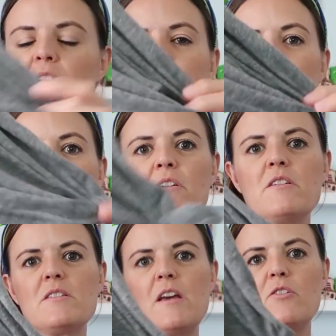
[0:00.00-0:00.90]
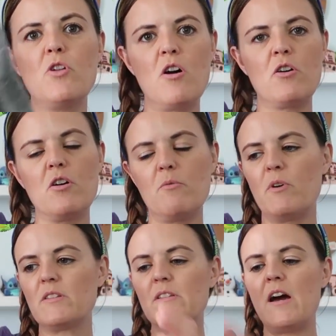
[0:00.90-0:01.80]
leave it out and it's like longer on
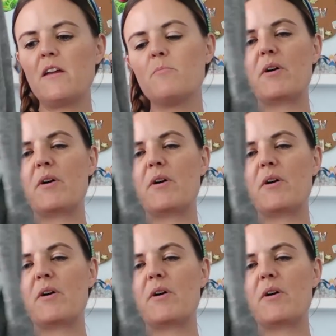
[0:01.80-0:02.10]
one side.